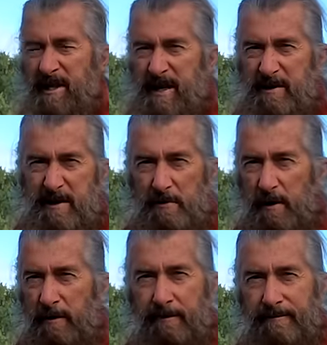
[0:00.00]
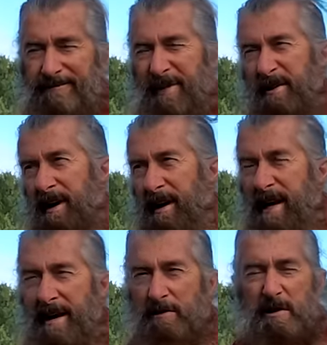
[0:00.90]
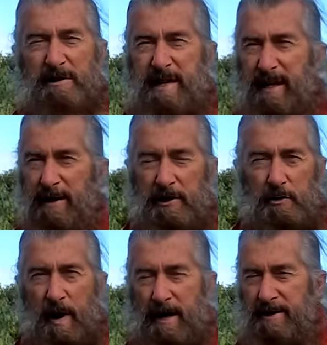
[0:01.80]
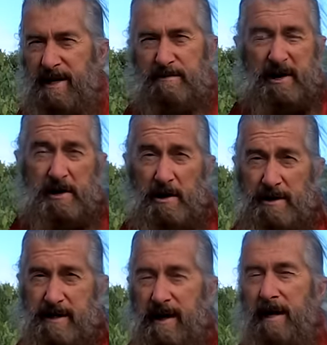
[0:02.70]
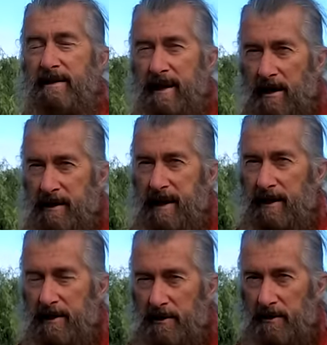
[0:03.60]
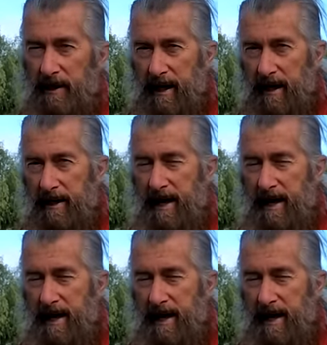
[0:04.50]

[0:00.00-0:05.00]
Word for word: just sort of thought, oh, you know, I'll just get a little one just because, then I'd get a little uh,